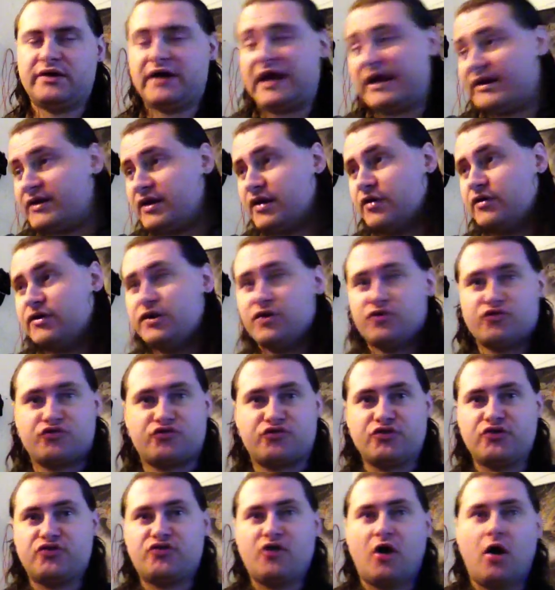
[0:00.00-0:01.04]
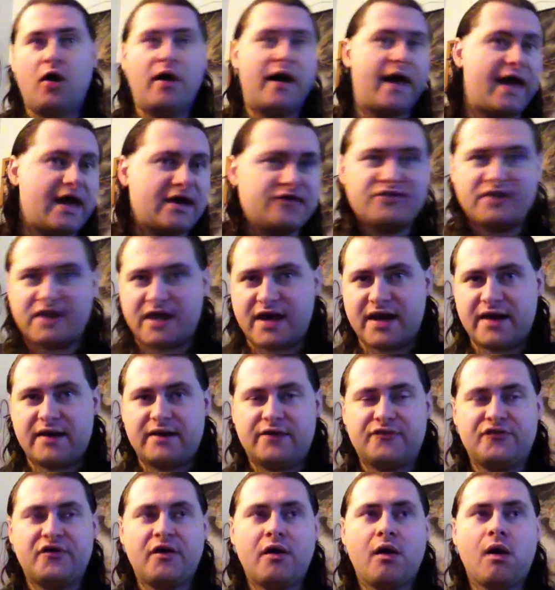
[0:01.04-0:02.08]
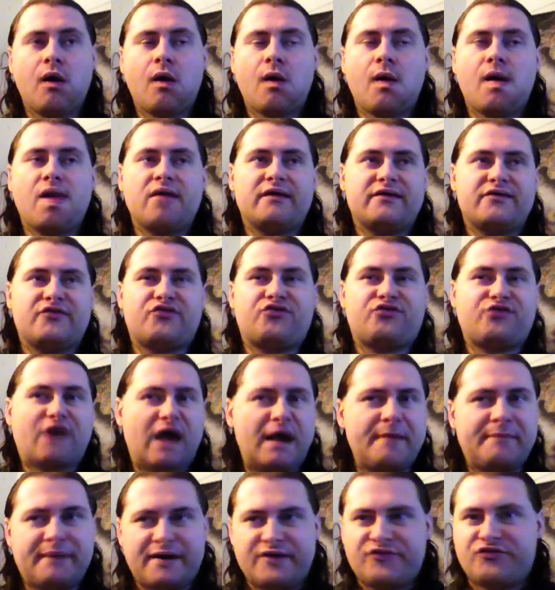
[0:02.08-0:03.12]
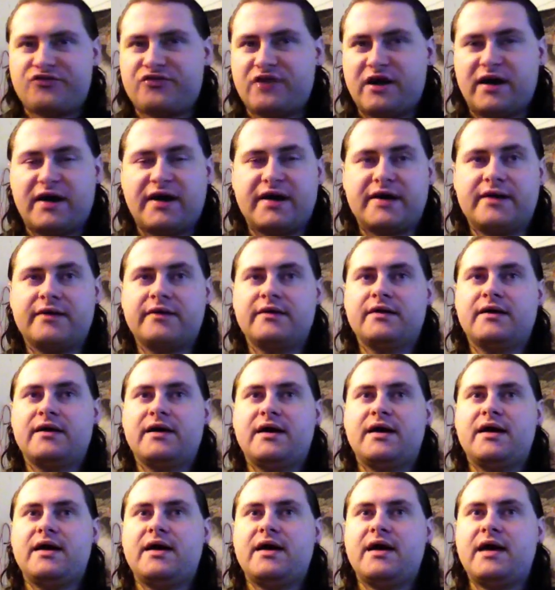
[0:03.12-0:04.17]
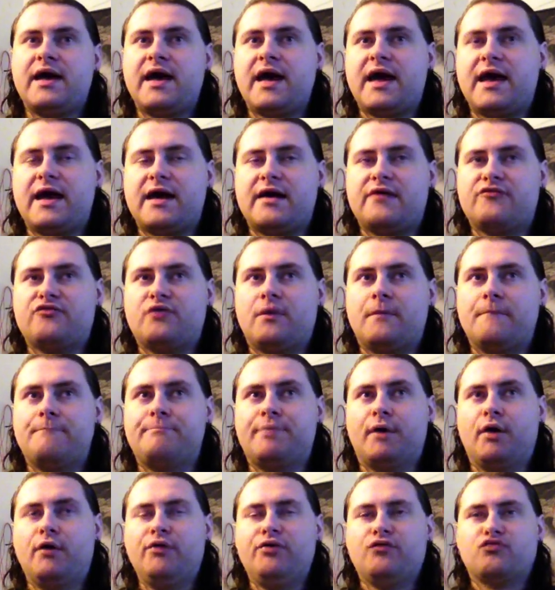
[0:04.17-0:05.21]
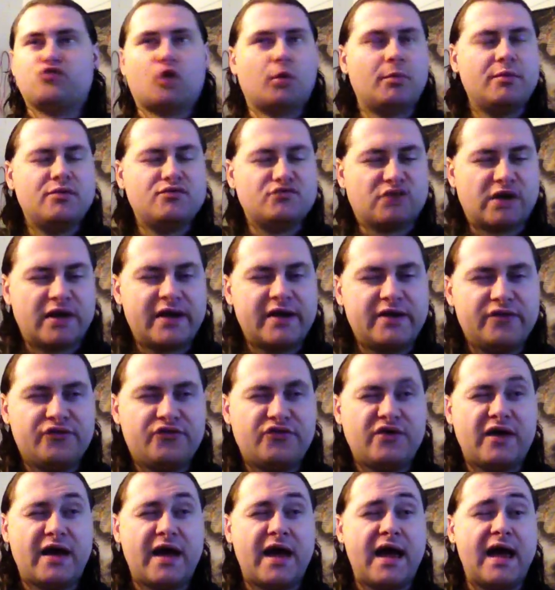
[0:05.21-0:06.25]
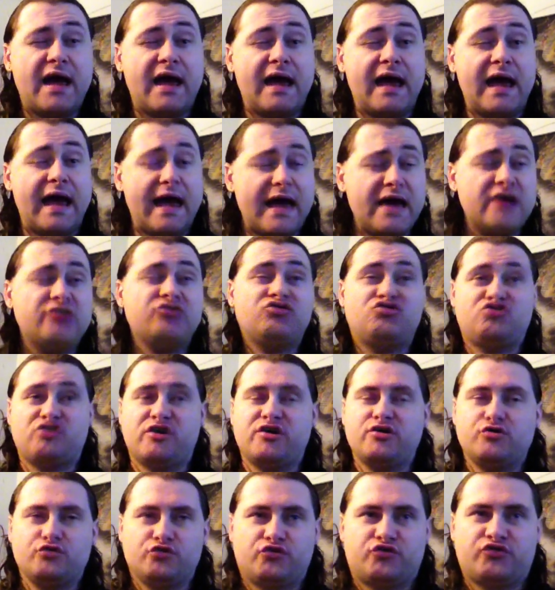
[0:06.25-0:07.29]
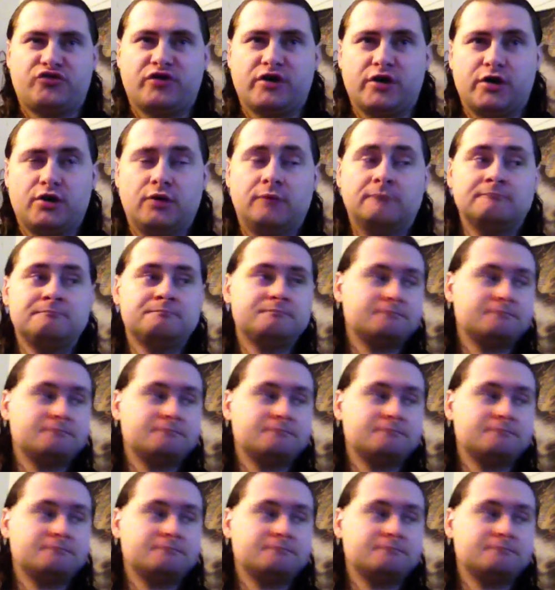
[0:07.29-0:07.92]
you know, you know stood tall hand in hand, side by side, and both Roman Reigns and Jey Uso